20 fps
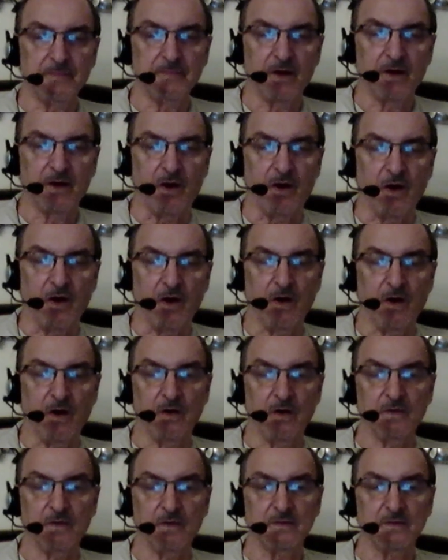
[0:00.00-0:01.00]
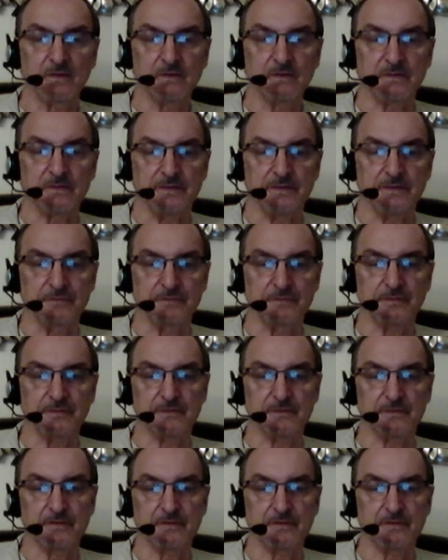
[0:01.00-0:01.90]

All different